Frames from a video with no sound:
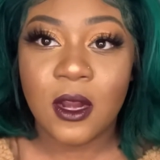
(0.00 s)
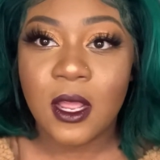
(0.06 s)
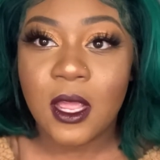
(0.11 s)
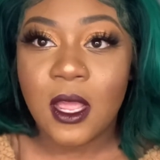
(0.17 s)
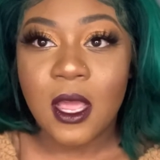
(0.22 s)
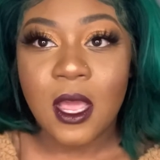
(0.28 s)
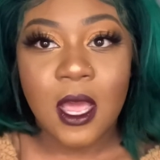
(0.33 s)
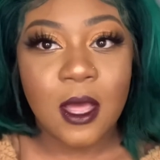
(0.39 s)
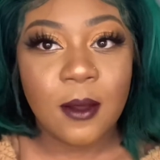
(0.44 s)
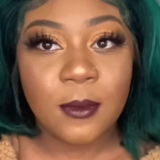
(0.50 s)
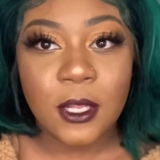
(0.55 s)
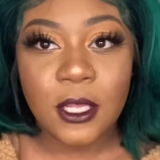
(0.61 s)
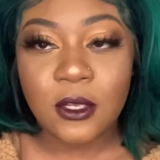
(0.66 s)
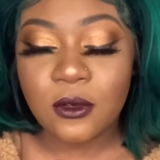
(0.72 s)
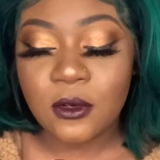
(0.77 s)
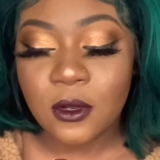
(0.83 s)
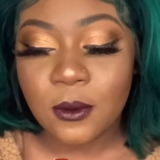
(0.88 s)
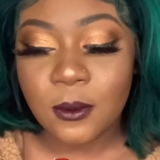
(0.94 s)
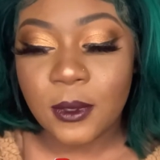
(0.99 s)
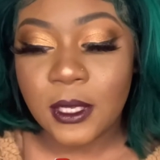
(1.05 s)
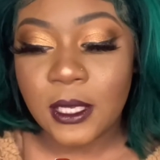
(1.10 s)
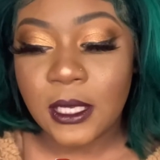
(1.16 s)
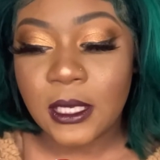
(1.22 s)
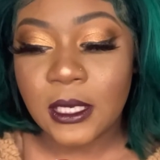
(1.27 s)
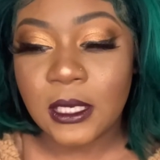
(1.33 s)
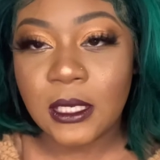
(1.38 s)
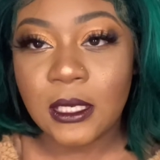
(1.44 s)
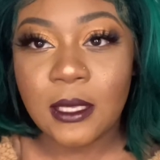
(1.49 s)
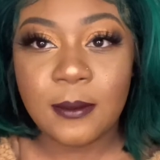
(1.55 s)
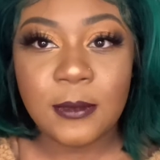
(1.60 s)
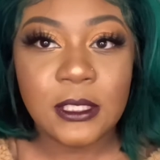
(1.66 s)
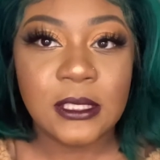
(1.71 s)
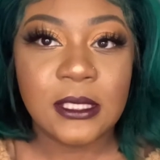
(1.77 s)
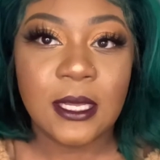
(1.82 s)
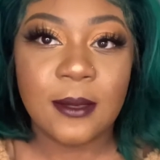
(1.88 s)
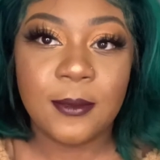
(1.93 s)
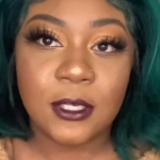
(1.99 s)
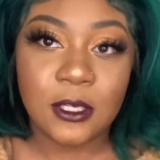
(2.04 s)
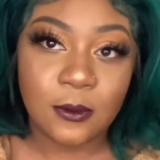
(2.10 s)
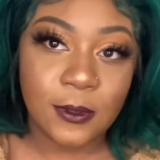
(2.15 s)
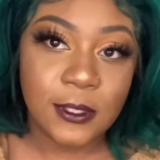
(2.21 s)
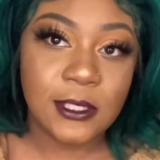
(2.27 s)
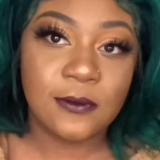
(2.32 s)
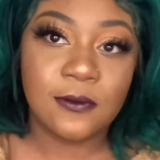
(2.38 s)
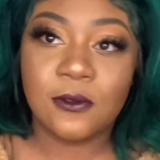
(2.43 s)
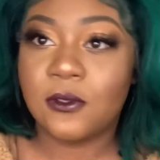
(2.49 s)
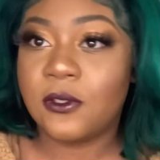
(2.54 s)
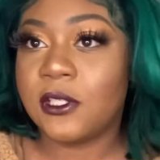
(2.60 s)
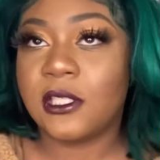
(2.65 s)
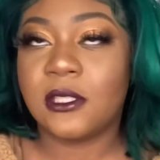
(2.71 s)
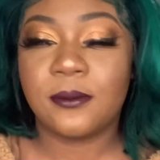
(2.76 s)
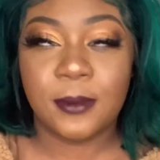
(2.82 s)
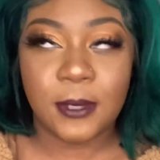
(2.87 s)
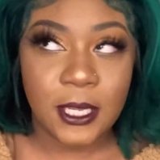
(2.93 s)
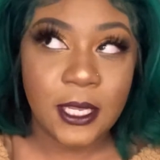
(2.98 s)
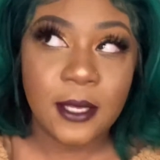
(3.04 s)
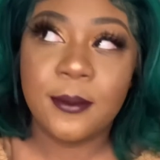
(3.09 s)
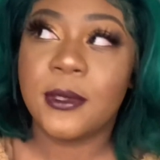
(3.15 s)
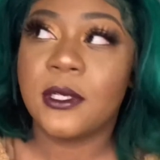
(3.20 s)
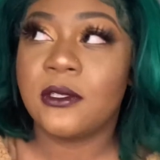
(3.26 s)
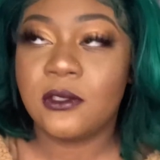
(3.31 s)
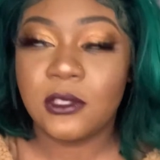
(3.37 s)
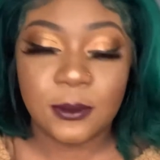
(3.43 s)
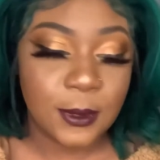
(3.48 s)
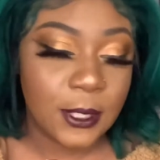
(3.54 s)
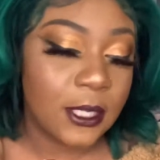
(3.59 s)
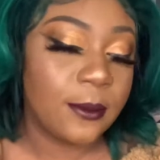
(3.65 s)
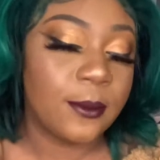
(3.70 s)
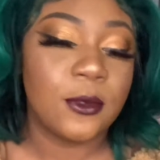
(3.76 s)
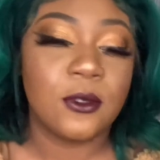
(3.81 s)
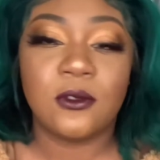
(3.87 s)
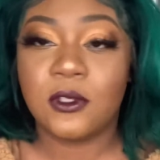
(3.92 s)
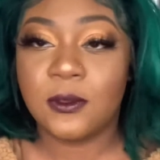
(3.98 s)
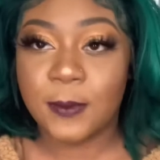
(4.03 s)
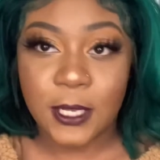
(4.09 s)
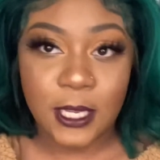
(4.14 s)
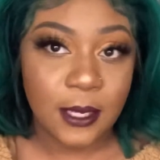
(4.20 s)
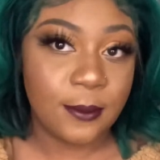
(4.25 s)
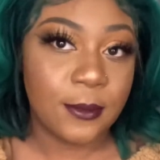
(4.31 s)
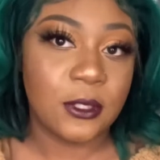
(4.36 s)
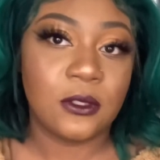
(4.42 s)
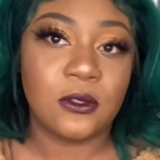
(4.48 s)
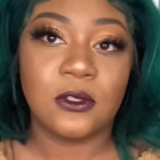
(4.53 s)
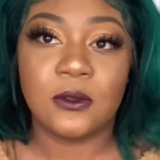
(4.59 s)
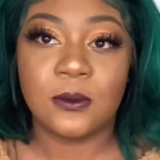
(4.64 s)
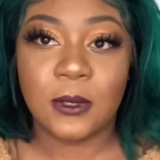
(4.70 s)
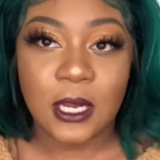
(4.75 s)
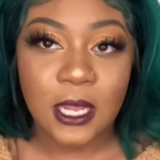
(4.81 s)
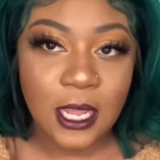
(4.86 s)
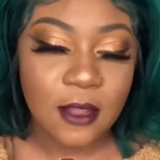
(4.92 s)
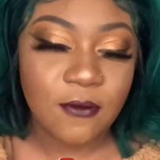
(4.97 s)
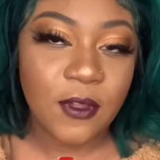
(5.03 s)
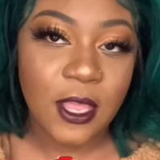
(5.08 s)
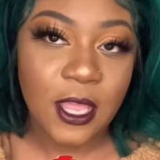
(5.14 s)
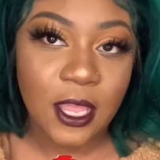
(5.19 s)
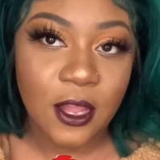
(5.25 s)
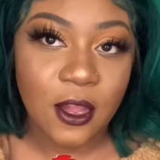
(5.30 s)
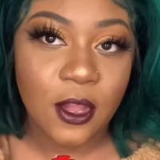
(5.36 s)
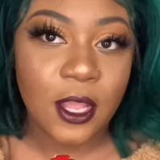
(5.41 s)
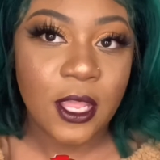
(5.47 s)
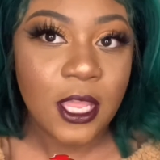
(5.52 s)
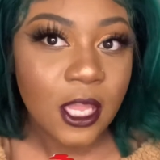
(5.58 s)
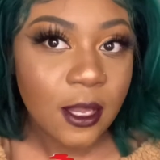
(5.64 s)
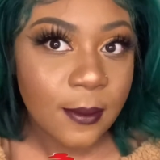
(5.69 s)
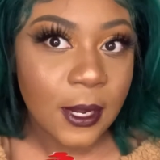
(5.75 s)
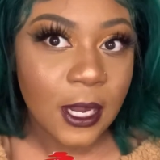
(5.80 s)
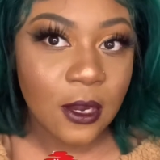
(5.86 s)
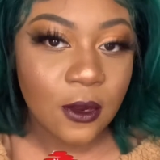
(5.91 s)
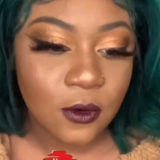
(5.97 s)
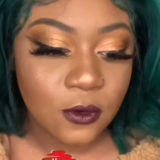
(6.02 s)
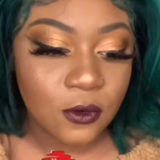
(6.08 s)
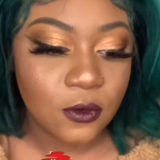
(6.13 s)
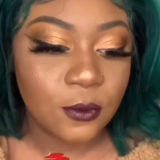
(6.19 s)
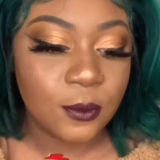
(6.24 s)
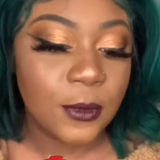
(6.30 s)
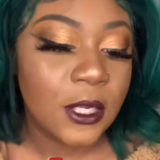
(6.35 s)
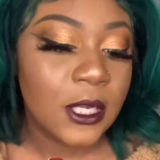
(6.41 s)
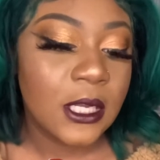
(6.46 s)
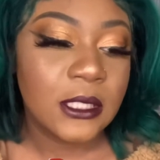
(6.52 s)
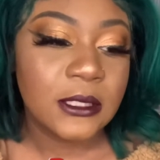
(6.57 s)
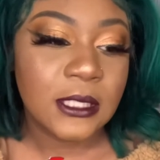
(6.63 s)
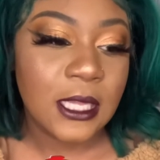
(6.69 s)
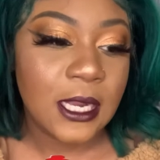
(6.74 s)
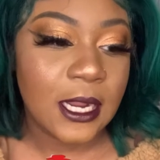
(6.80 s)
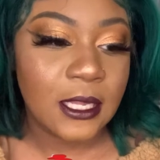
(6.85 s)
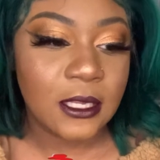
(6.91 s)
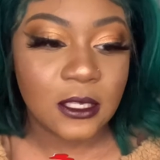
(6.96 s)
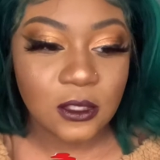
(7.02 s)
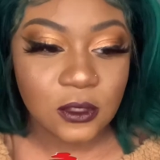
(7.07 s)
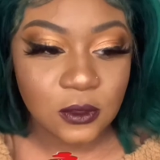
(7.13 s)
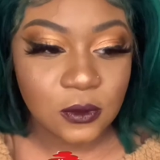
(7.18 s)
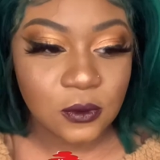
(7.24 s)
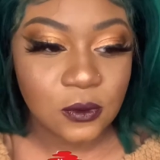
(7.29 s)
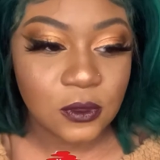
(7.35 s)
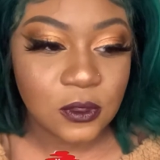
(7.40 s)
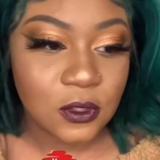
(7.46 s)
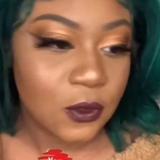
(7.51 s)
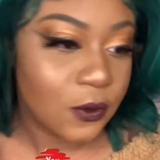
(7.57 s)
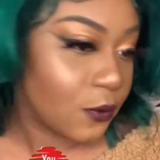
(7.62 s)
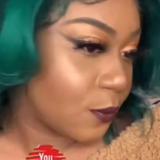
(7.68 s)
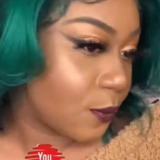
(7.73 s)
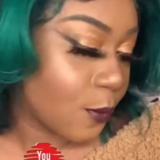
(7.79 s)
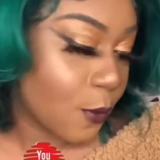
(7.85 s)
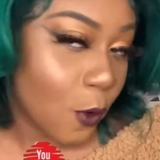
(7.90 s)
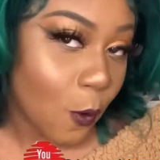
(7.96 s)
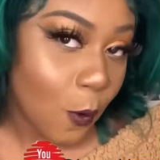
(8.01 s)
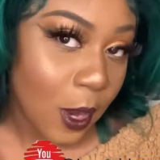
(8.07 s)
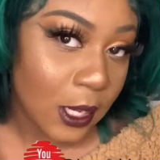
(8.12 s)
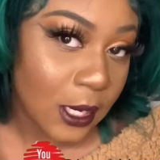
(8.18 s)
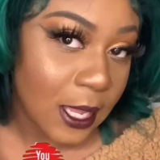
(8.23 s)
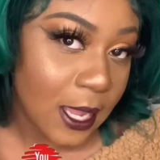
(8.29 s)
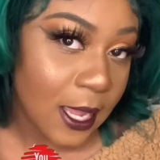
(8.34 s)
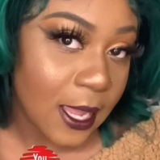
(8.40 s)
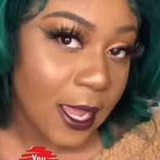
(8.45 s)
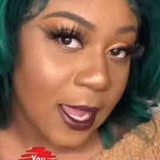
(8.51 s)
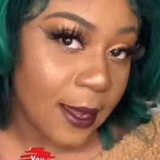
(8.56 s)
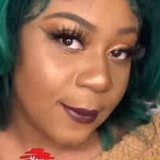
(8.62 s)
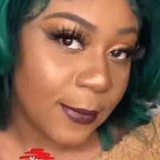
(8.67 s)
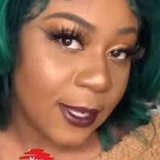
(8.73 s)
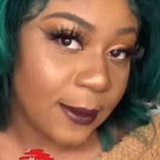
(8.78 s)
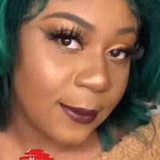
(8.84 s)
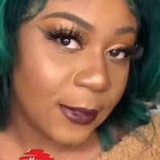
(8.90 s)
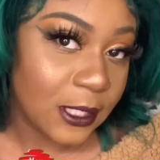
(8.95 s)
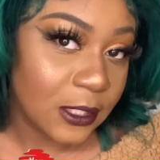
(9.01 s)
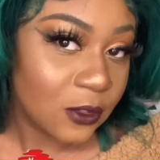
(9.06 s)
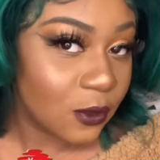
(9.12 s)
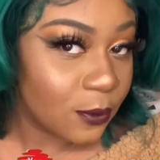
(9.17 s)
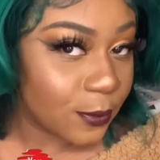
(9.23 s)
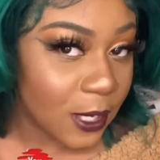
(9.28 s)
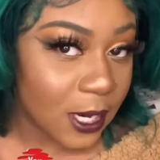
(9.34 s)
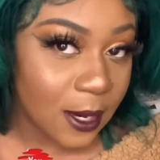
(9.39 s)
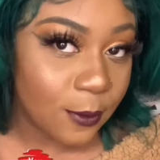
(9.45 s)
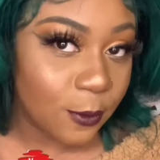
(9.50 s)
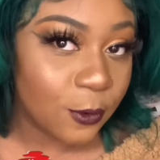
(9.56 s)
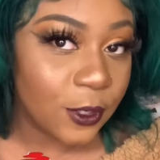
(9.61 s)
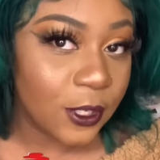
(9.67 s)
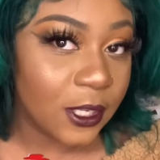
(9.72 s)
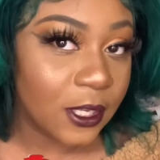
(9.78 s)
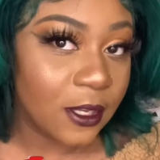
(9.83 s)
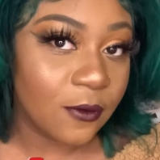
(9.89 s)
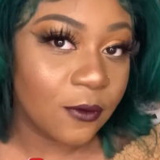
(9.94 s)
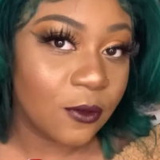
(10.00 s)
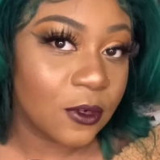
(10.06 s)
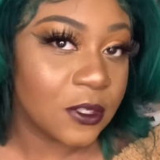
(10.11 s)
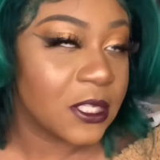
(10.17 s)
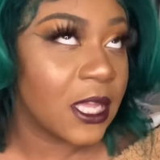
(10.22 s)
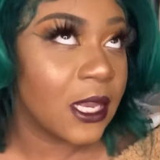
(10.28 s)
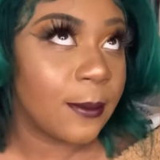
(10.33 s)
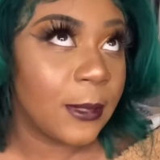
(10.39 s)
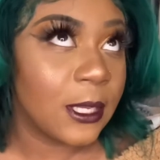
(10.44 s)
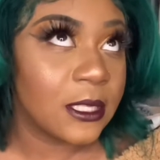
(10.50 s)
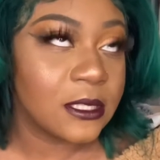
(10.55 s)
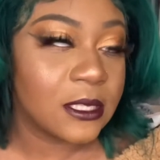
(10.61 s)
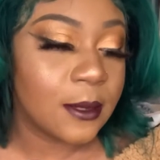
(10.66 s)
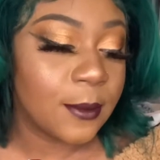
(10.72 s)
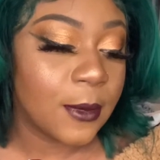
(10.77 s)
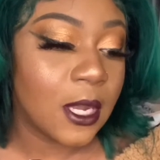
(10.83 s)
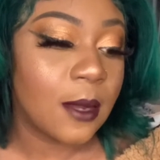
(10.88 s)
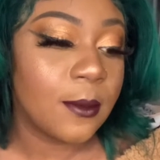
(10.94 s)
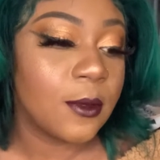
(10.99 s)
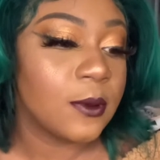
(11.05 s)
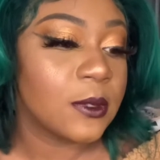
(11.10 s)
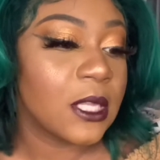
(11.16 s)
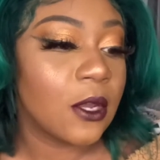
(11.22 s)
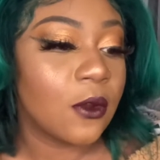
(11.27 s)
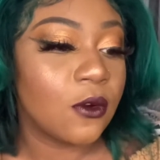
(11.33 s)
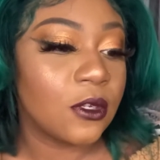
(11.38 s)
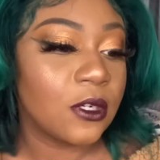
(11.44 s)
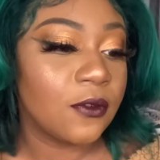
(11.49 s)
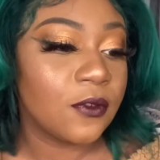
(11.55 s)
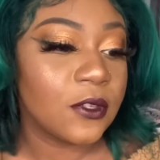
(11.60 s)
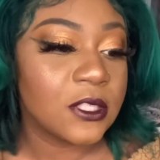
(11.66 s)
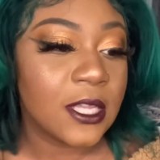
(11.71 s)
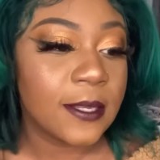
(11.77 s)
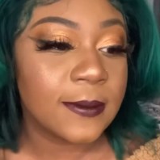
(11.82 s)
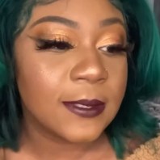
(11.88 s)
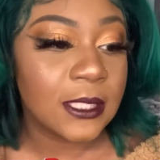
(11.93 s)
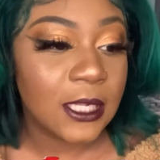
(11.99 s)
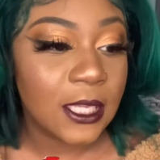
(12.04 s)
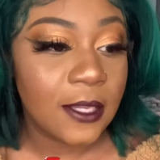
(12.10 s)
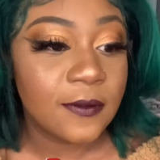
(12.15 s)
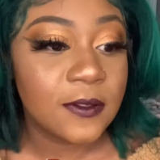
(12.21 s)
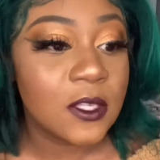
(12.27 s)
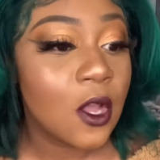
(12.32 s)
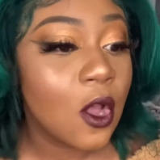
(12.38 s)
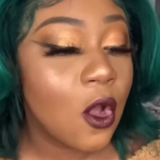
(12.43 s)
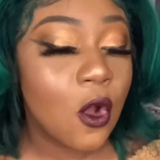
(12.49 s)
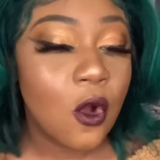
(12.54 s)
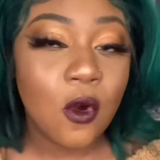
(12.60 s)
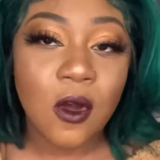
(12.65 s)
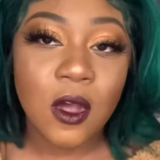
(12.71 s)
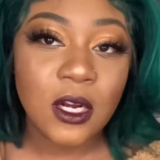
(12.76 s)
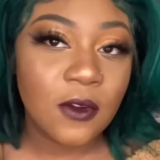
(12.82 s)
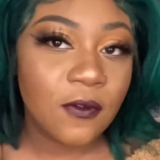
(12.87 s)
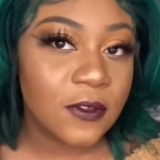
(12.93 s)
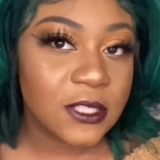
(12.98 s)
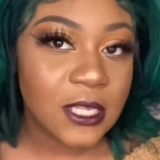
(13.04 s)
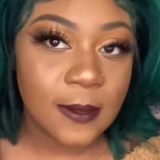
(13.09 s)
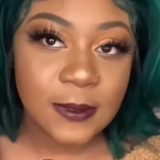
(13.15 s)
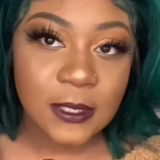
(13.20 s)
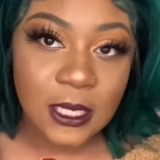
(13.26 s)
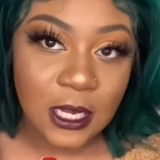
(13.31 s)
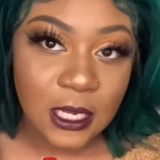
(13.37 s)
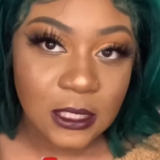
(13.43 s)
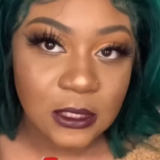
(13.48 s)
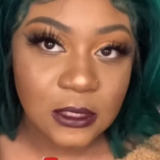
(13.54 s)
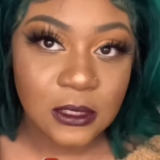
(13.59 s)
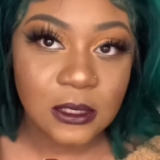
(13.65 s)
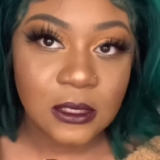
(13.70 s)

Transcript: I'm like, you know what, let me stop being wasteful and just buying bundles when I have hair in my home that I can use. So voila, I made me a little bob wig. Of course, I had to make it into a bob. It was like all different types of lengths, all different types of colors.